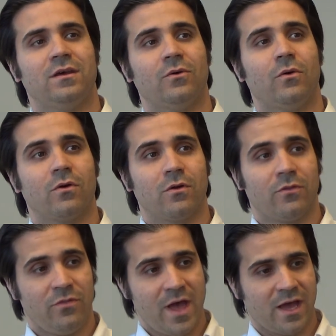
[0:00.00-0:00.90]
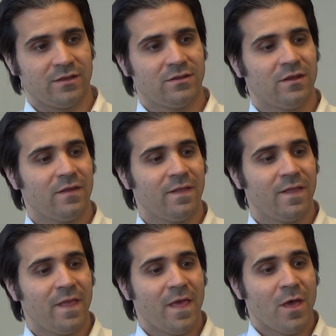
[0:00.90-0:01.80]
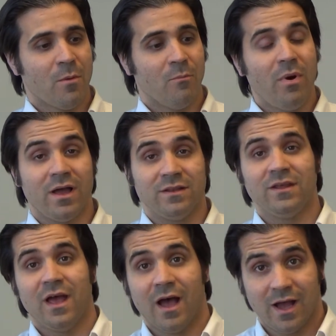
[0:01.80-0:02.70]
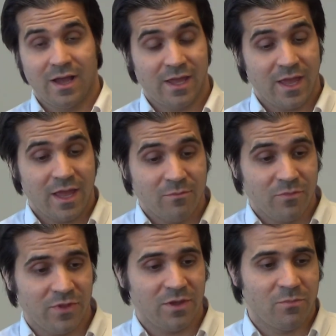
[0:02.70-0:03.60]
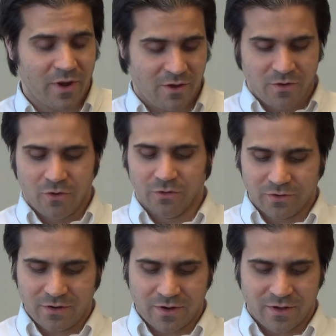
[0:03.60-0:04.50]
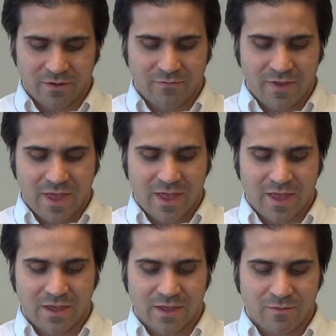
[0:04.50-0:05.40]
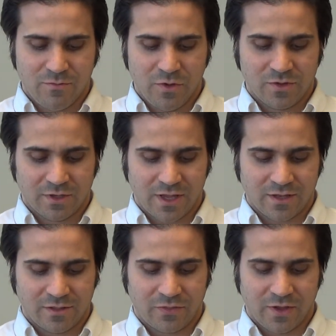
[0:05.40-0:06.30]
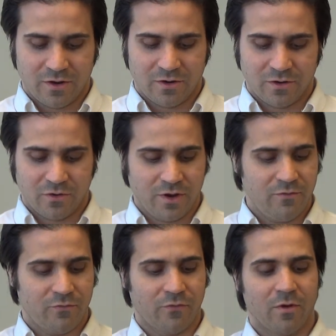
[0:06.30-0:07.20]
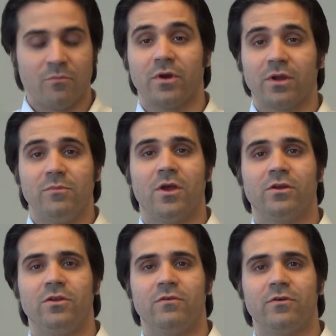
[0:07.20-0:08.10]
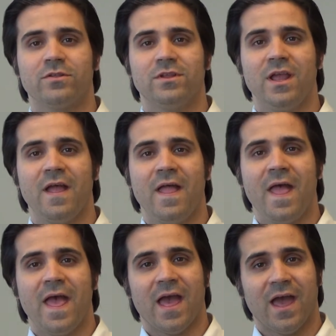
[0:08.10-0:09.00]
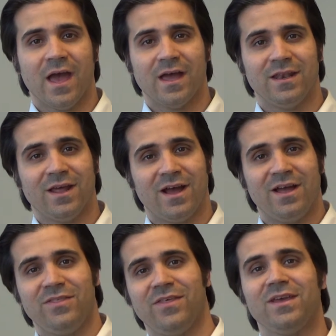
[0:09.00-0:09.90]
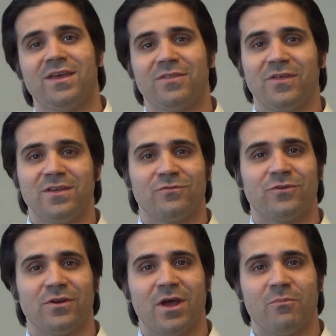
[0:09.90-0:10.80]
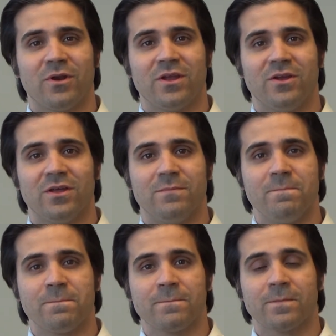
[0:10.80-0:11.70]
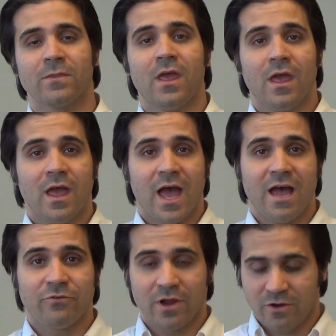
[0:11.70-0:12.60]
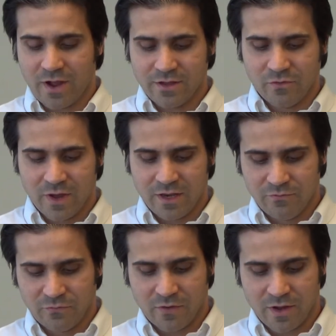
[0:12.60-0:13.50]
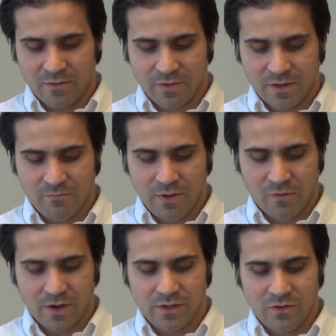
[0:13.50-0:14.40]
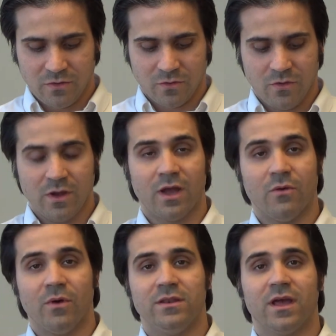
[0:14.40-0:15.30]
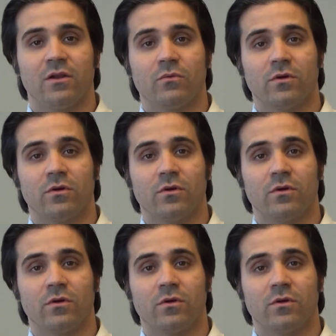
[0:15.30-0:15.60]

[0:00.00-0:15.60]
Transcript: or that. But I am the proud holder of a music dance theater degree from Brigham Young University, and I think things have turned out pretty good. After I graduated from BYU, I went down and